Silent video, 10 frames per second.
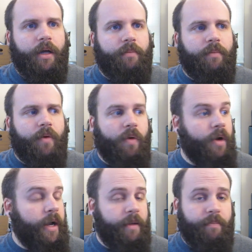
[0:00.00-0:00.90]

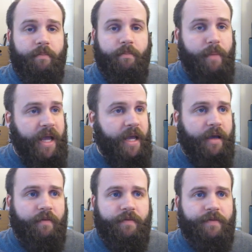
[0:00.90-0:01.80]
or I may
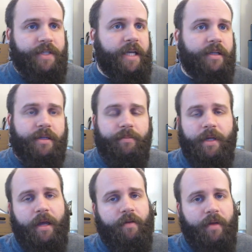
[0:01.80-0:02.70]
have taken
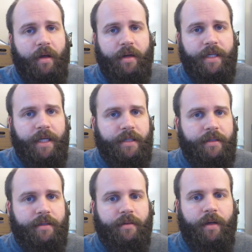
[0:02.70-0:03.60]
something out of
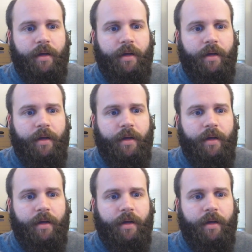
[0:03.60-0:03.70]
context.